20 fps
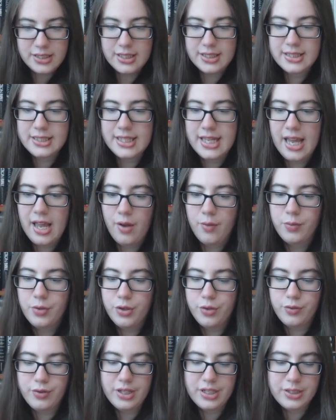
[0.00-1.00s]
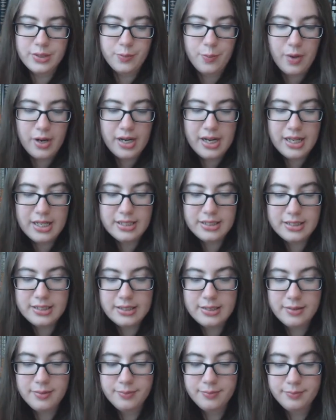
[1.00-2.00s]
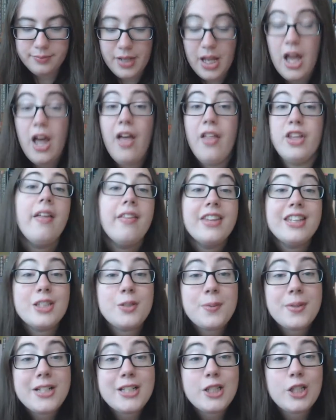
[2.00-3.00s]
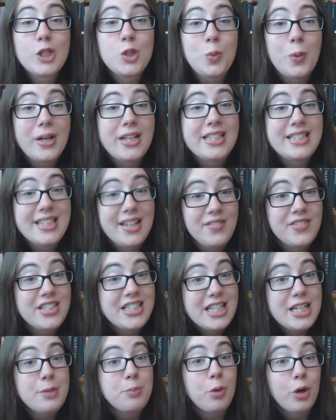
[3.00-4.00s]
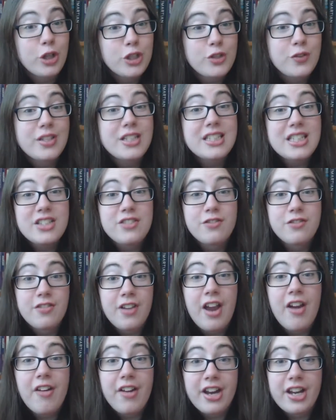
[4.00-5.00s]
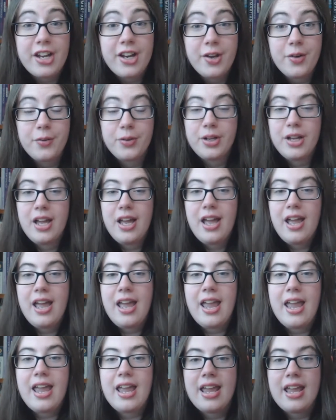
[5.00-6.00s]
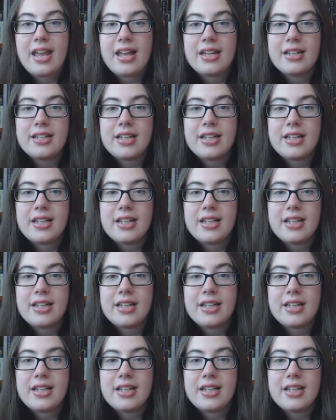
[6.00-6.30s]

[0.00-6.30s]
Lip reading: So let's see how new this one is. This one is a 2017 book, so this is very new.